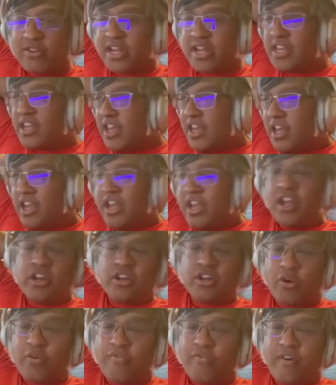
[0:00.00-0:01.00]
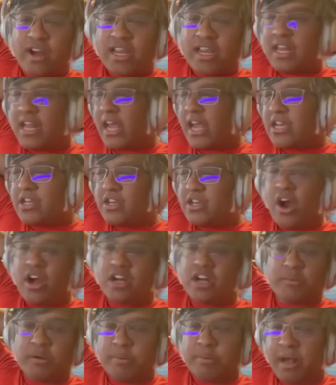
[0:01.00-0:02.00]
So like, don't fucking like
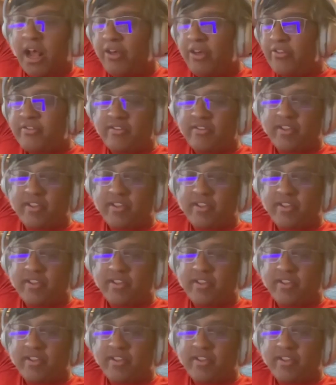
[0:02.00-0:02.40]
talk to me about how this